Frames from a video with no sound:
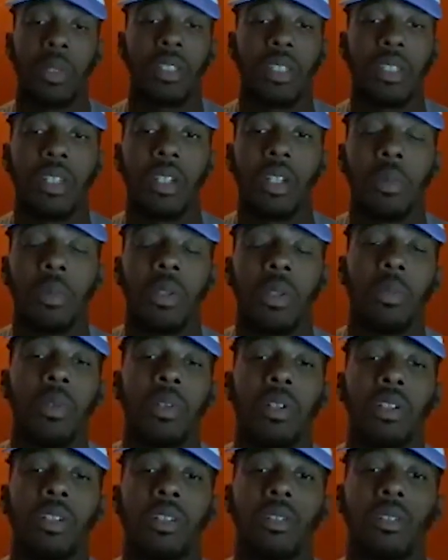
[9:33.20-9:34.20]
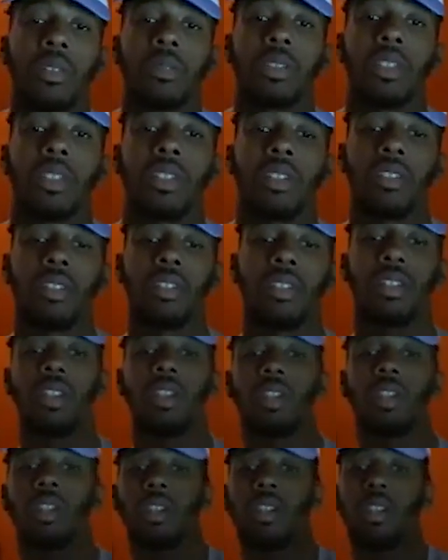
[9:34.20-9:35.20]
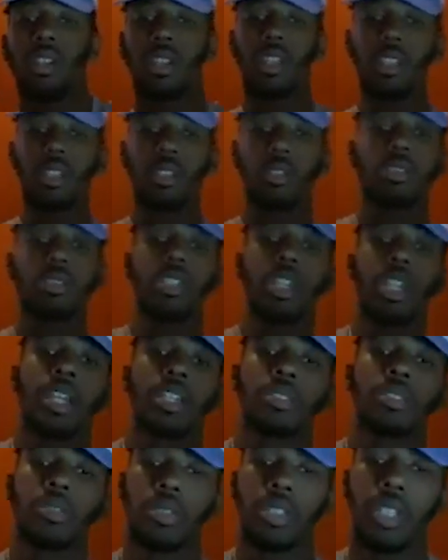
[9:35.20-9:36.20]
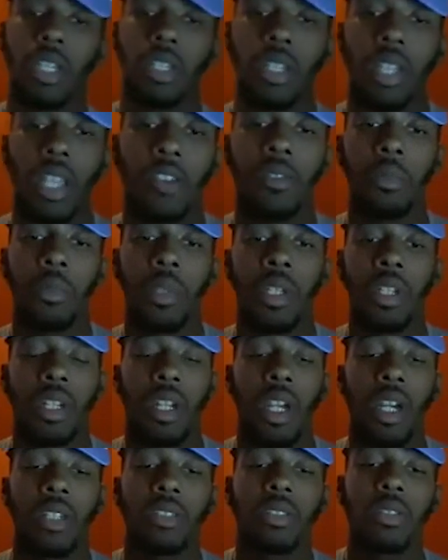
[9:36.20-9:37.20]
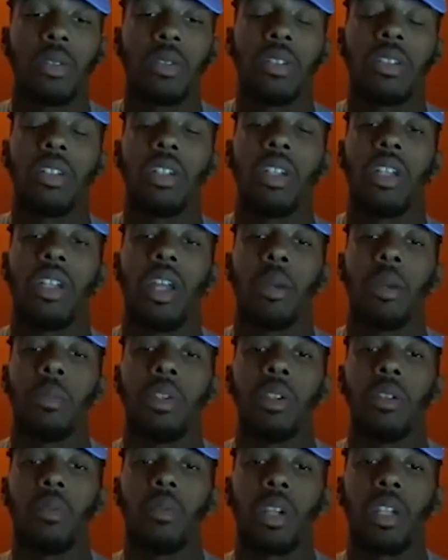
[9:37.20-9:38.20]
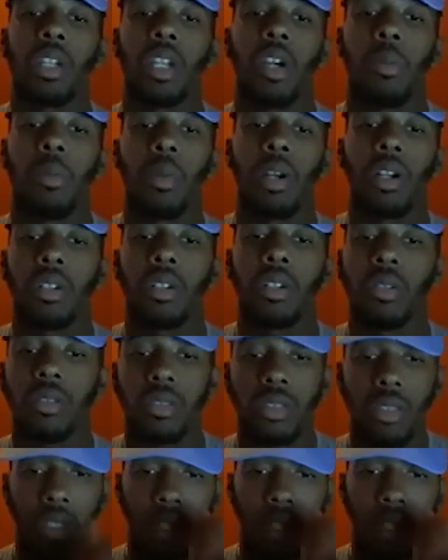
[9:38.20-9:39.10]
have to get up in the morning, you know what I'm saying? Get used to the life of being a college student. And I've been working out with my coach